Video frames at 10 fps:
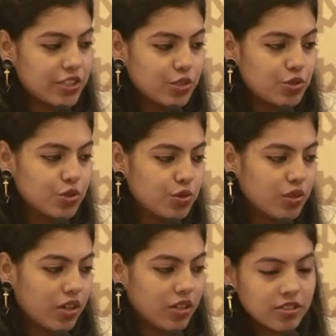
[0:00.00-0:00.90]
due
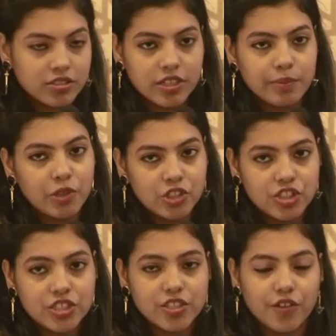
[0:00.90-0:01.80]
to the
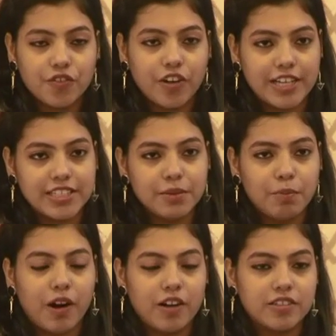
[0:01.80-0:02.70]
emergence of rising
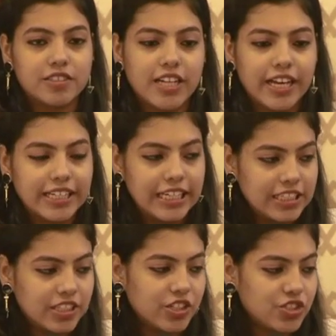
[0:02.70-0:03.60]
powers like
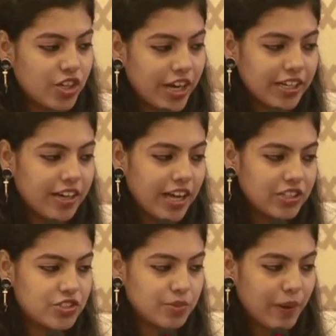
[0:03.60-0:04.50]
India, China,
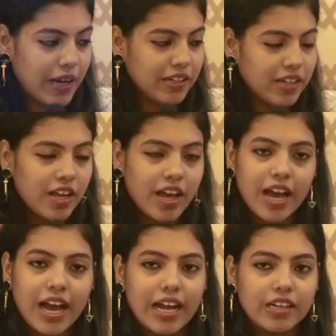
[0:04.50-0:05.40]
and Japan,
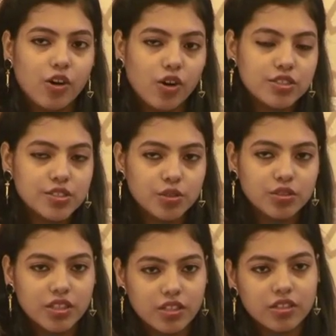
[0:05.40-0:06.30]
and also
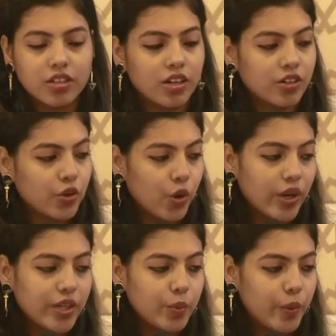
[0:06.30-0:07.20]
the
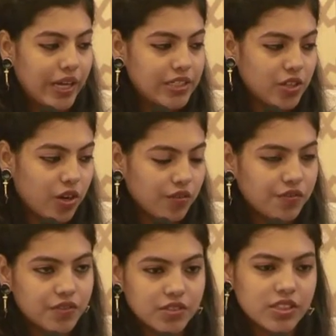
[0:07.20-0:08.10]
growing weight
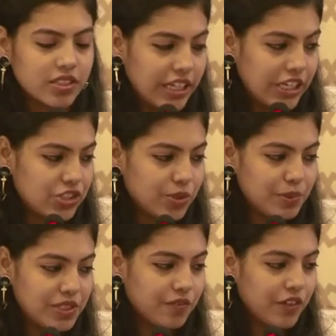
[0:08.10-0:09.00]
of the
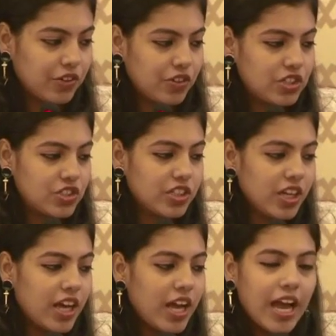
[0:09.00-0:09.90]
Asia-Pacific region,
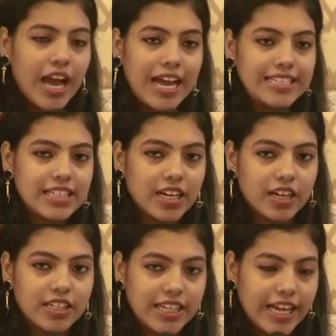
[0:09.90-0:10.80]
has
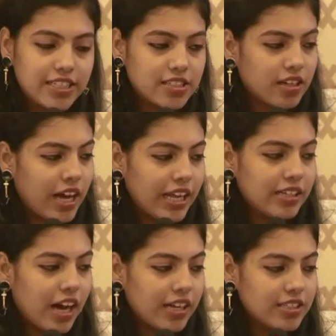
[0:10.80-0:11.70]
led
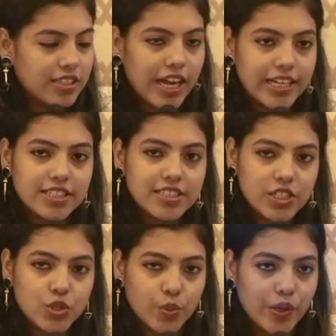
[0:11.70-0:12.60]
and underlined a
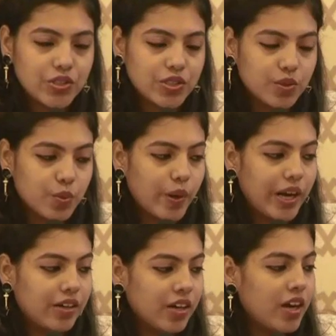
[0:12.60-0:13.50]
situation
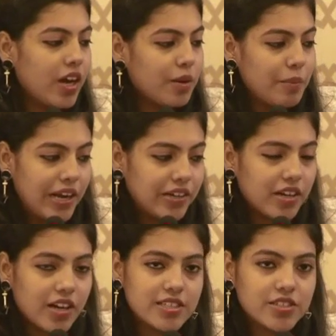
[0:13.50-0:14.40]
where
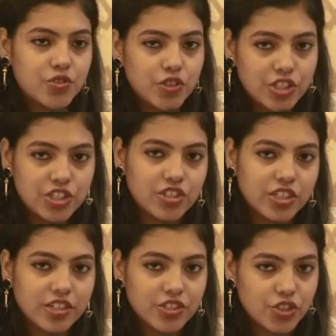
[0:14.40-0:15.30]
America's
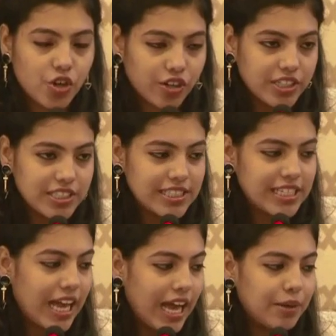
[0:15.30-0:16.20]
strategic
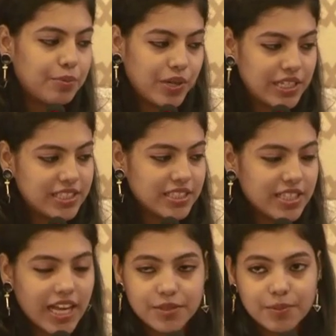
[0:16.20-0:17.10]
assurance and
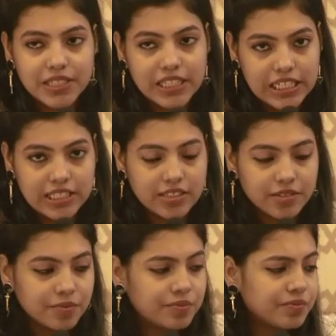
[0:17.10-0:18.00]
presence has been
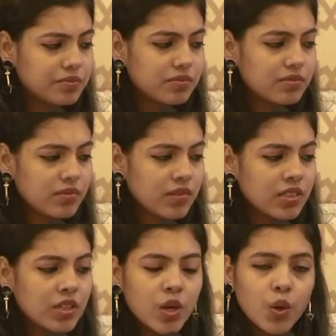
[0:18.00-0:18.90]
needed.
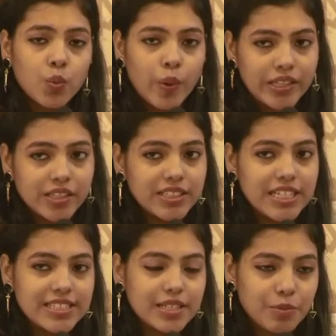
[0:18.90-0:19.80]
Whether
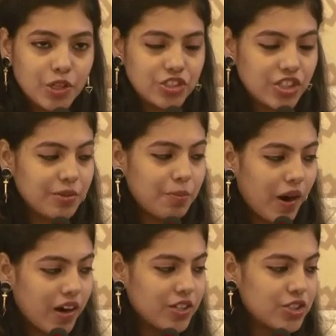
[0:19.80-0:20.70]
these emerging
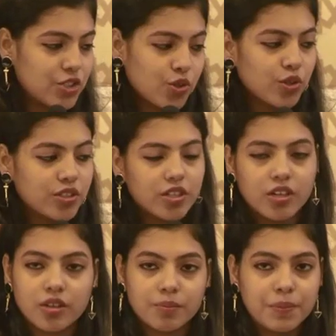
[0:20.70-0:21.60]
powers could
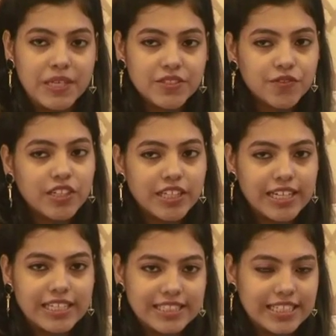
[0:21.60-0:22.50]
peacefully
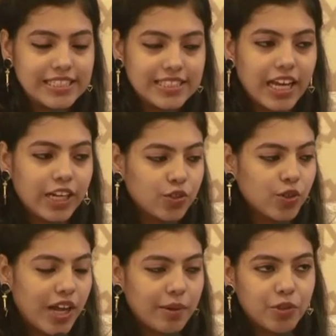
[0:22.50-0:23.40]
exist and
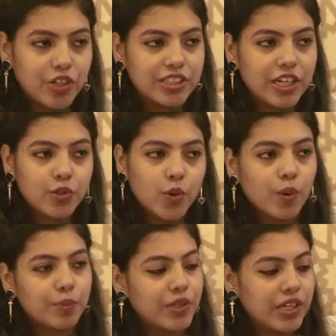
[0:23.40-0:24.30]
collaborate and
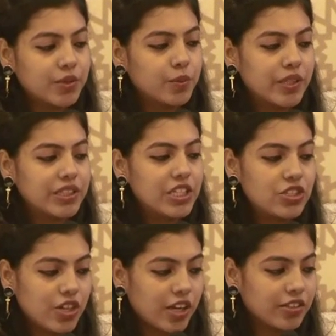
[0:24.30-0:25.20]
cooperate with
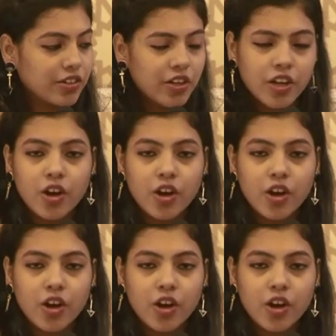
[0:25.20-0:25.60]
each other